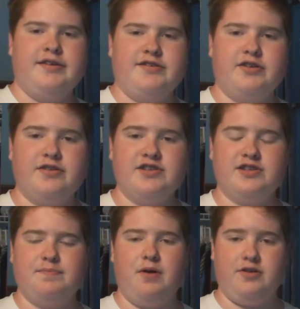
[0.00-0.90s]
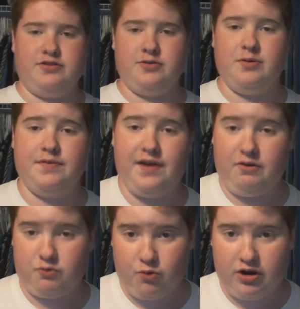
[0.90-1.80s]
So this is part 2 of
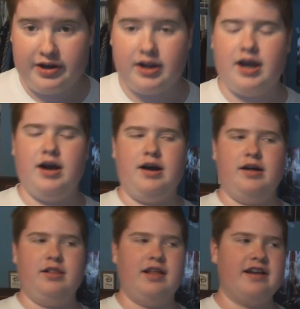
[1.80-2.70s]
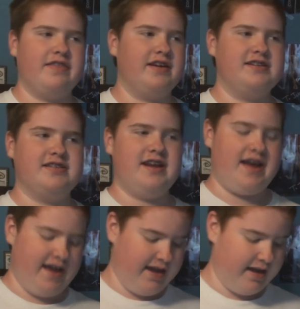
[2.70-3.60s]
round 1. A lot of things that
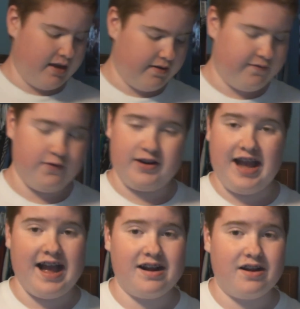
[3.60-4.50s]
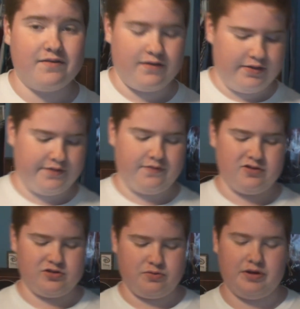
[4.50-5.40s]
I forgot in the first